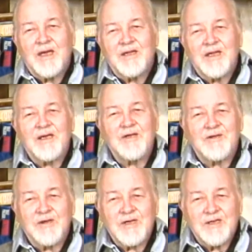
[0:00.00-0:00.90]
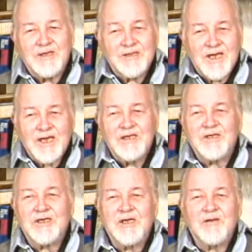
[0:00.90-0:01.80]
And then he took a
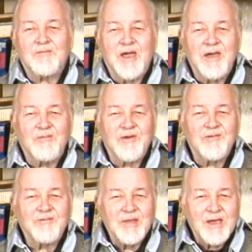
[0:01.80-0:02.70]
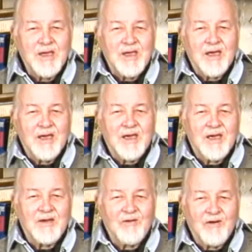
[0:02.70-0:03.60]
second sheet of paper,
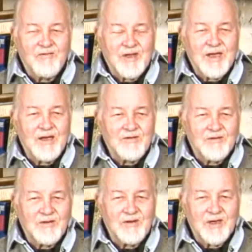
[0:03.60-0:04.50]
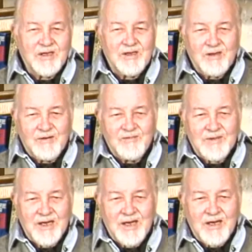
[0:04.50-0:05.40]
and over that drawing of
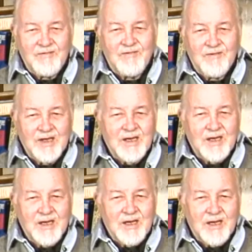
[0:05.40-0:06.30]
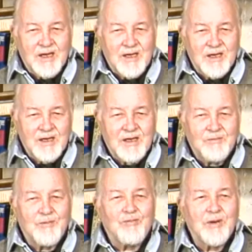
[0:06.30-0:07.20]
Dave, he
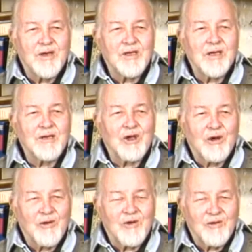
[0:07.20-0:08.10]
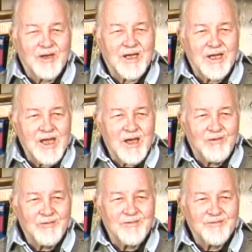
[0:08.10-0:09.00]
put Coco the
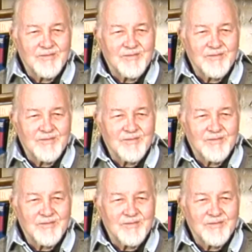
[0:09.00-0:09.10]
Clown.